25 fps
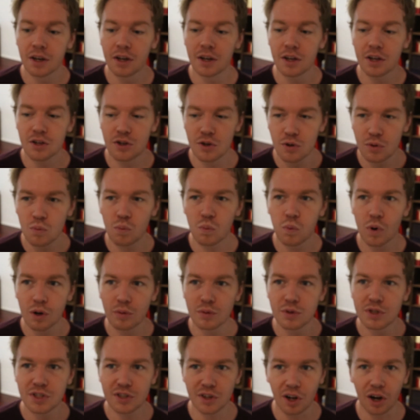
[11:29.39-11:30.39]
you
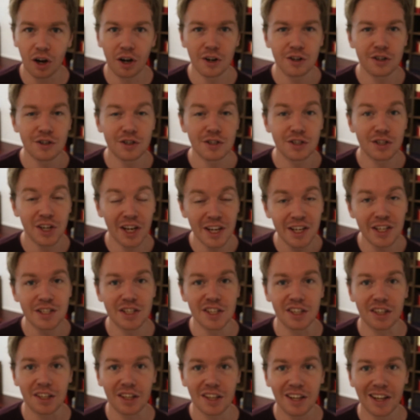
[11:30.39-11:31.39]
will start
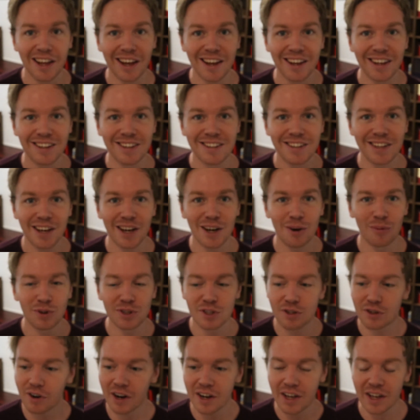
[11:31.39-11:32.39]
changing. And
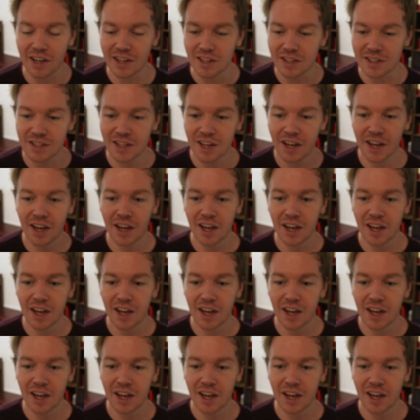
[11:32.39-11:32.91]
what's great is